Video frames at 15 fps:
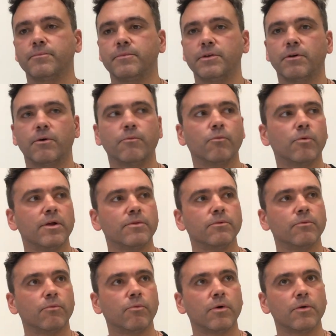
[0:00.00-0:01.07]
You know,
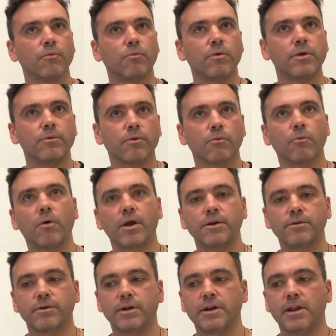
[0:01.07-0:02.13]
what we were
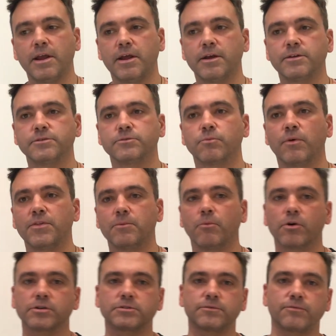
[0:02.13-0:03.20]
wondering is when the
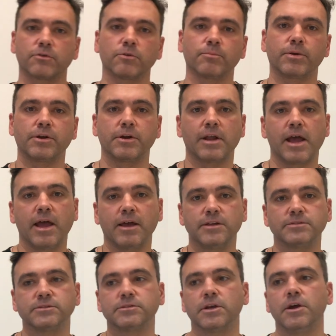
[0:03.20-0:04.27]
mortgage deferral period
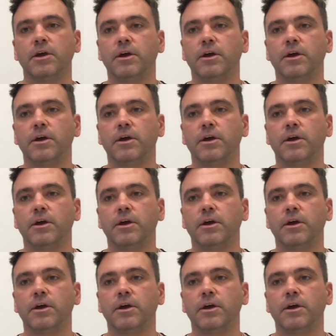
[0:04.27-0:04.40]
ends,